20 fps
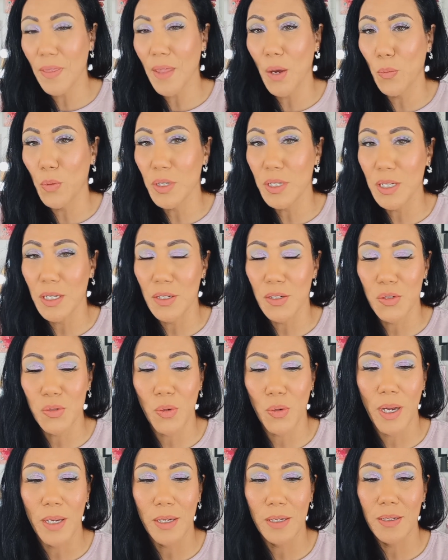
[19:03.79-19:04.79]
that we didn't
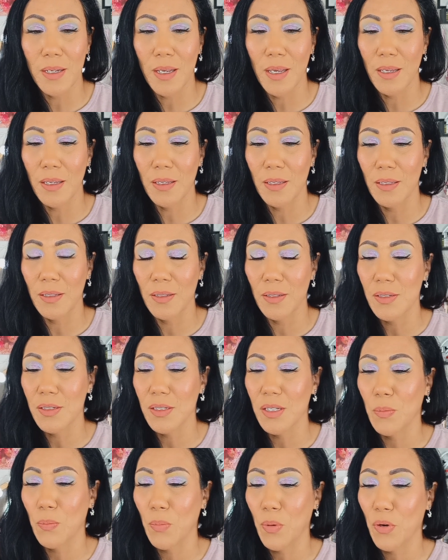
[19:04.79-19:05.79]
try today is
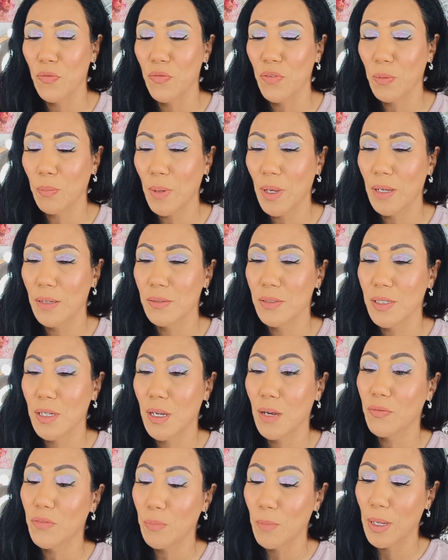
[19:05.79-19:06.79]
the Perfect Pout
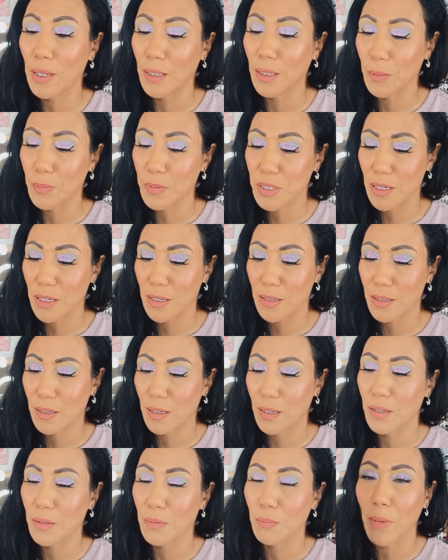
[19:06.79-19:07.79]
Soft Matte Lip Tint
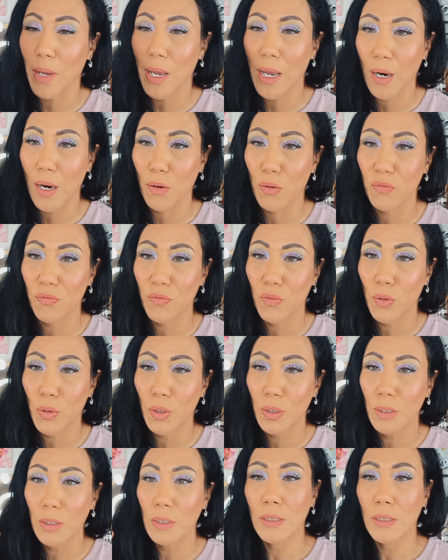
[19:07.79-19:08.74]
and Powerful.